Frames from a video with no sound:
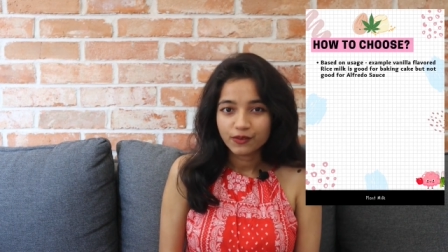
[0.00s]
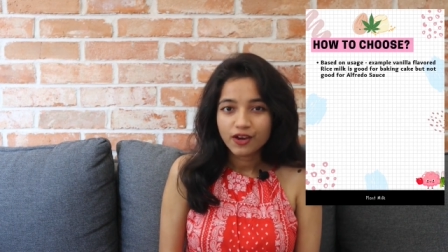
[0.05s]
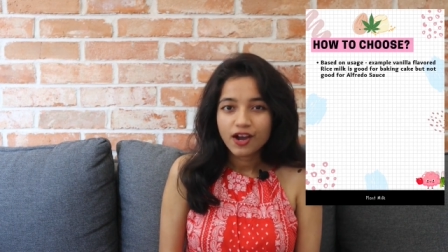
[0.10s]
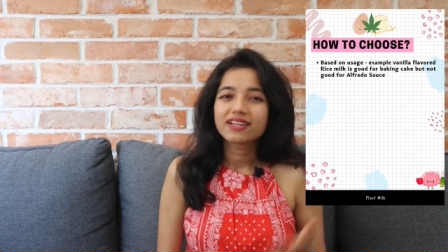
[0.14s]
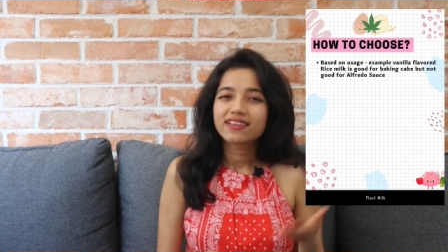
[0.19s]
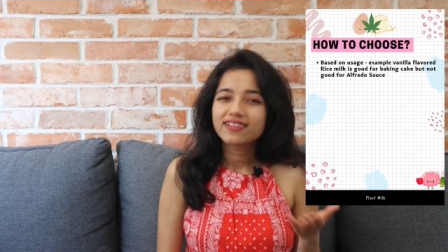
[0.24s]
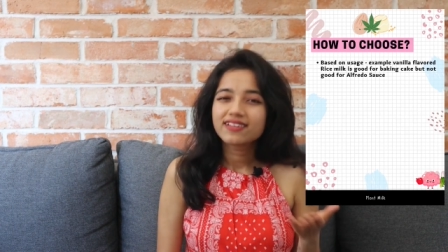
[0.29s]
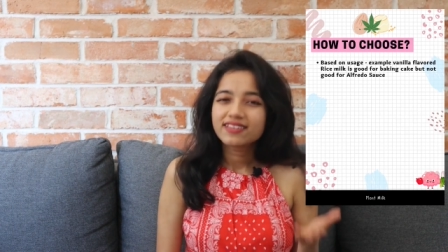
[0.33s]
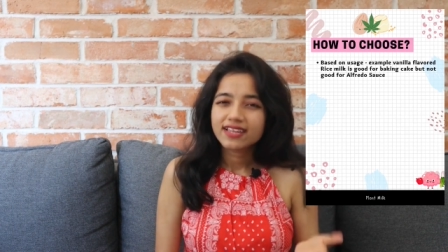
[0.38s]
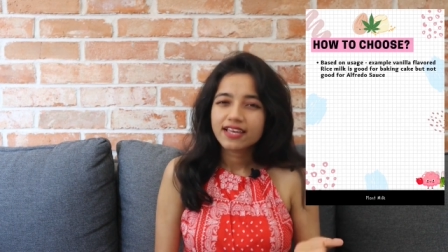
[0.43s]

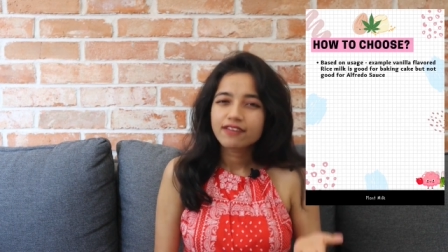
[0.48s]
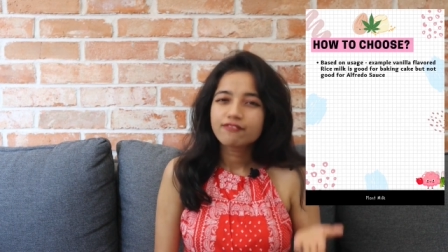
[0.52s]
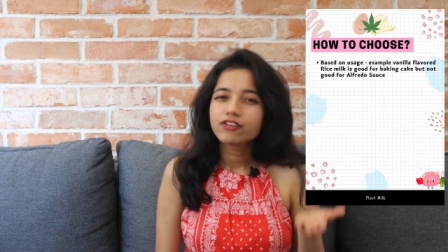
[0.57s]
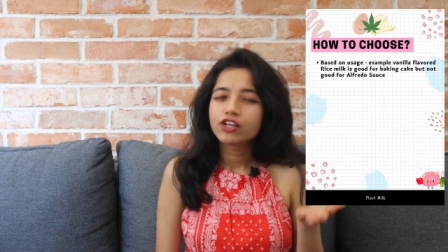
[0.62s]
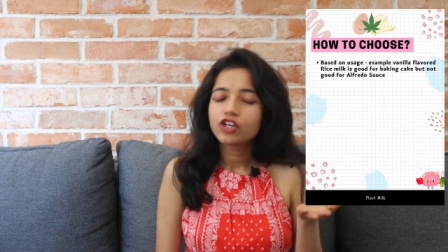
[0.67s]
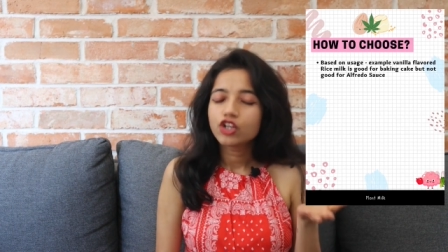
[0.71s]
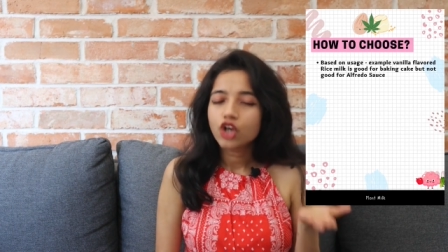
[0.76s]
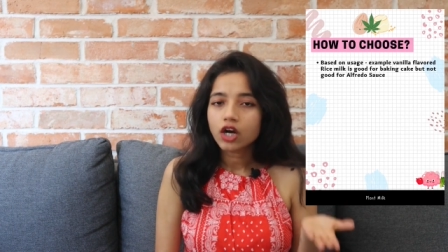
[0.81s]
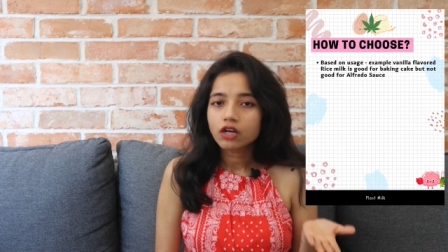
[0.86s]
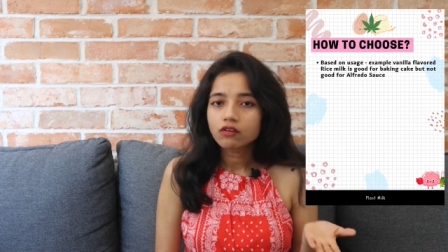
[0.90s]
But the same
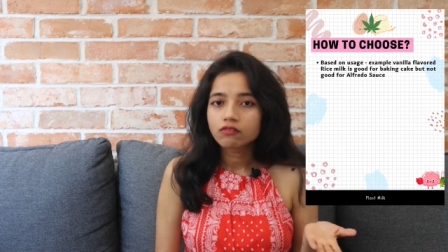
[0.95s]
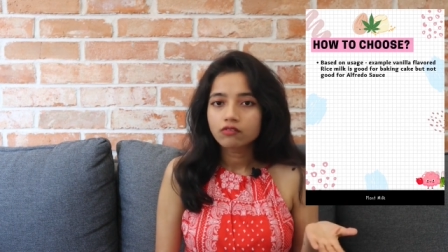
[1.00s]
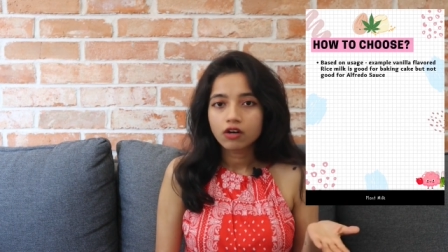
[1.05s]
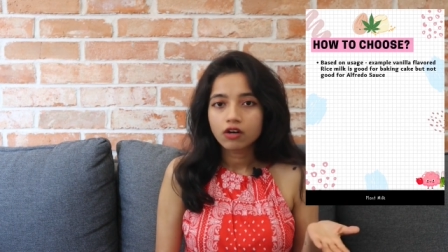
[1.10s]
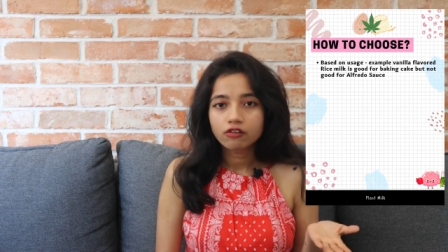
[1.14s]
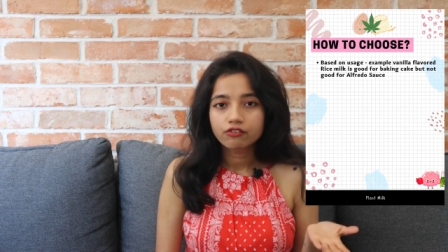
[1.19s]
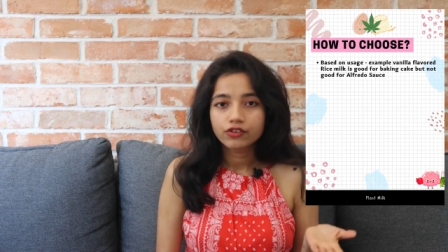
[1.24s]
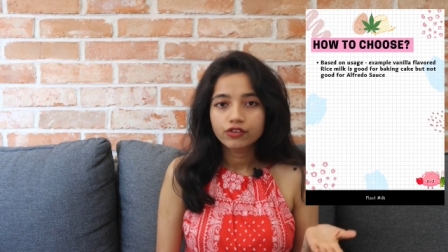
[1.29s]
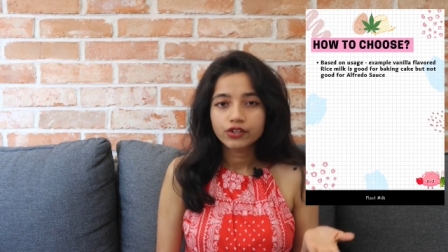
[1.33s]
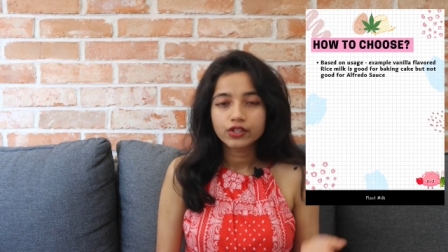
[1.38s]
will not
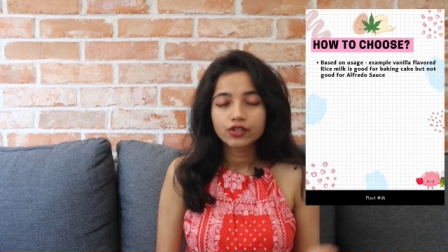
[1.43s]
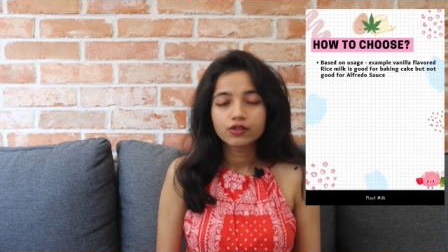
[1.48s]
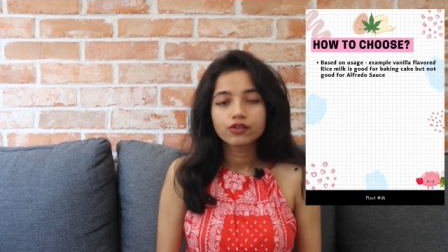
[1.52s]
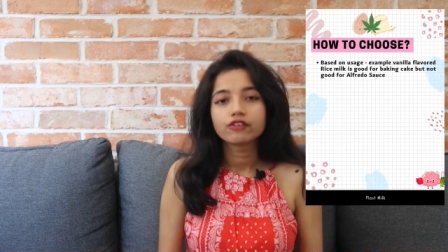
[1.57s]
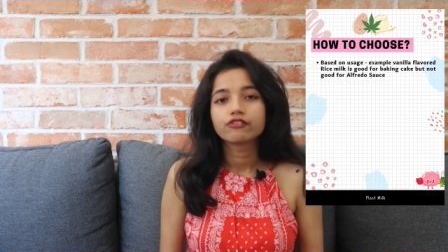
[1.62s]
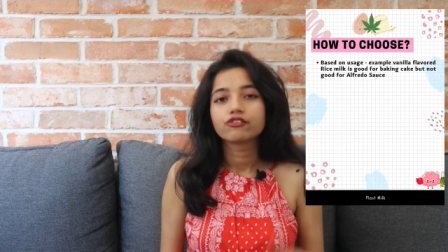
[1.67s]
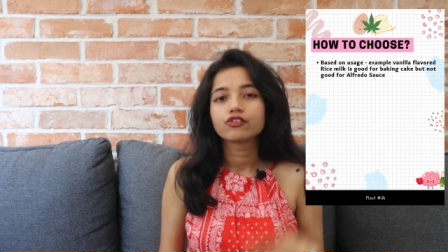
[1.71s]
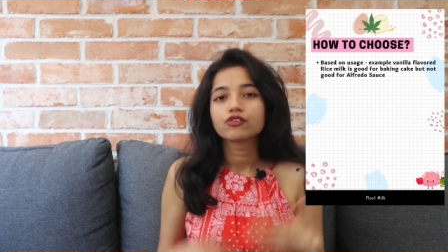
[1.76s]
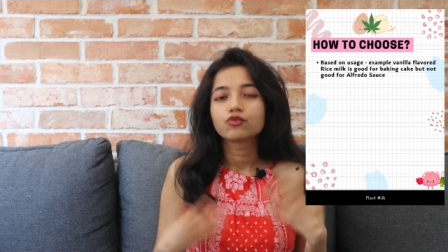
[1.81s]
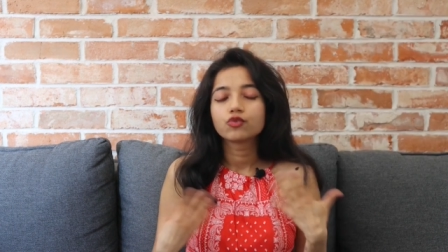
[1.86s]
work for you if